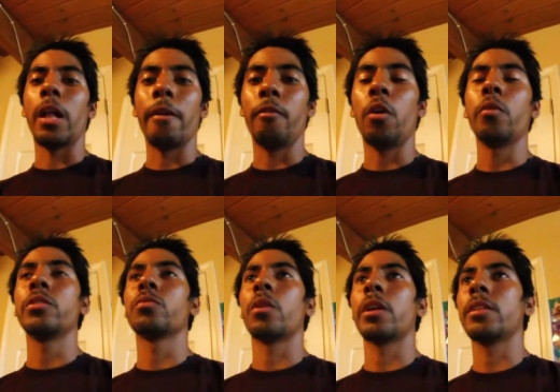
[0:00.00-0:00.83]
I've
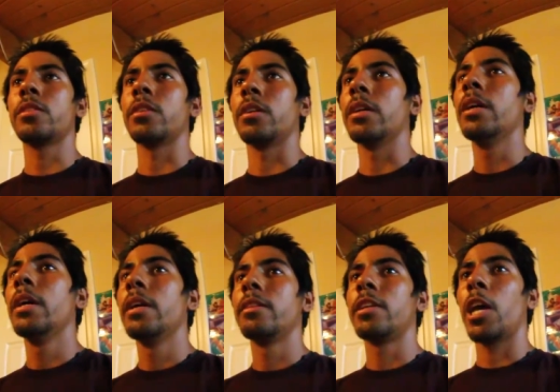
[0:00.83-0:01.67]
always wanted to
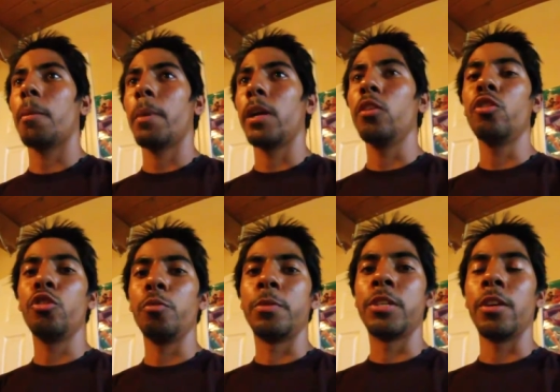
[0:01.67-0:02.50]
take my
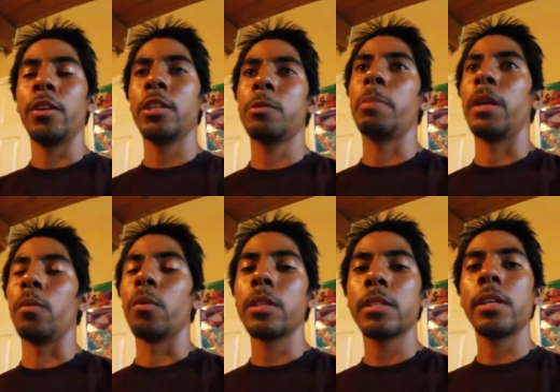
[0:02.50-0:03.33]
YouTube serious, but it
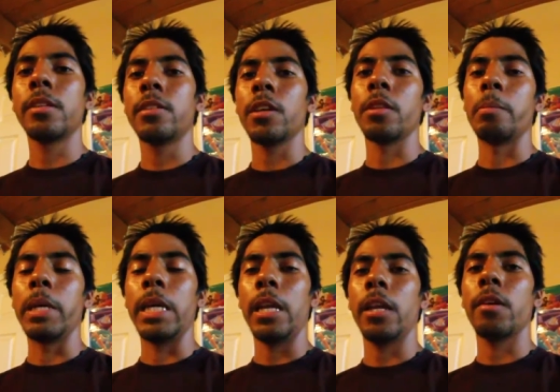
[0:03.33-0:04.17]
wasn't until the
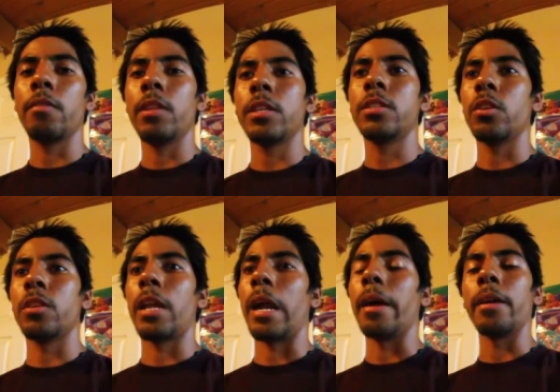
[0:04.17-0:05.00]
beginning of this year
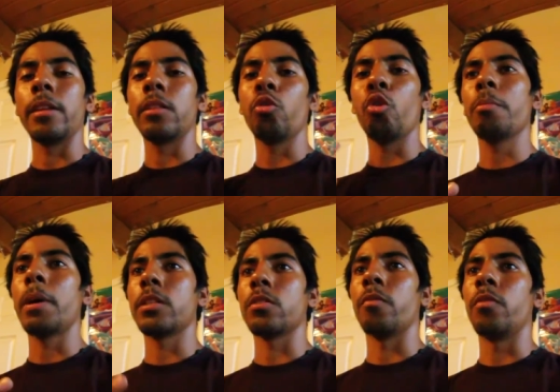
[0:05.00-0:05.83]
that I told
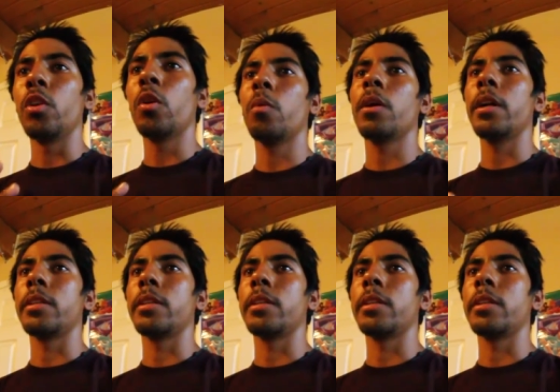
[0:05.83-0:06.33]
myself, you know what,